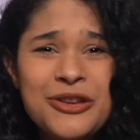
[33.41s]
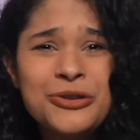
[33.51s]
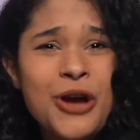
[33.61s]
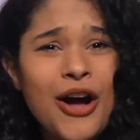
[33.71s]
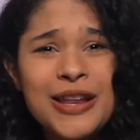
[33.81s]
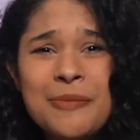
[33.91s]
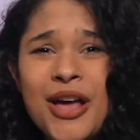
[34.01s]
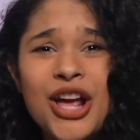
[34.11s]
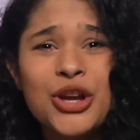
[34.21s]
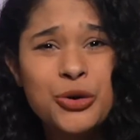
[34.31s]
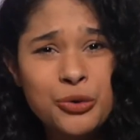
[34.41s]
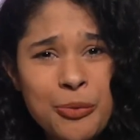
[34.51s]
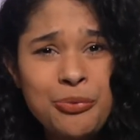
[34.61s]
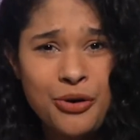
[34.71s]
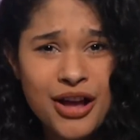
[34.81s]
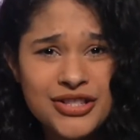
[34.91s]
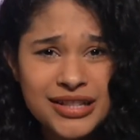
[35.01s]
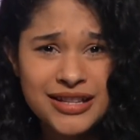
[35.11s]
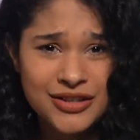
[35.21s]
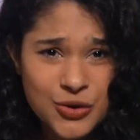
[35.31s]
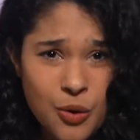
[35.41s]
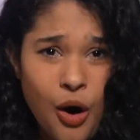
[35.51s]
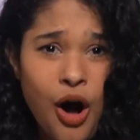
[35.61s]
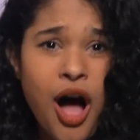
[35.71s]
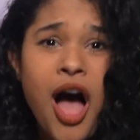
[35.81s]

You're talking about a group project at school,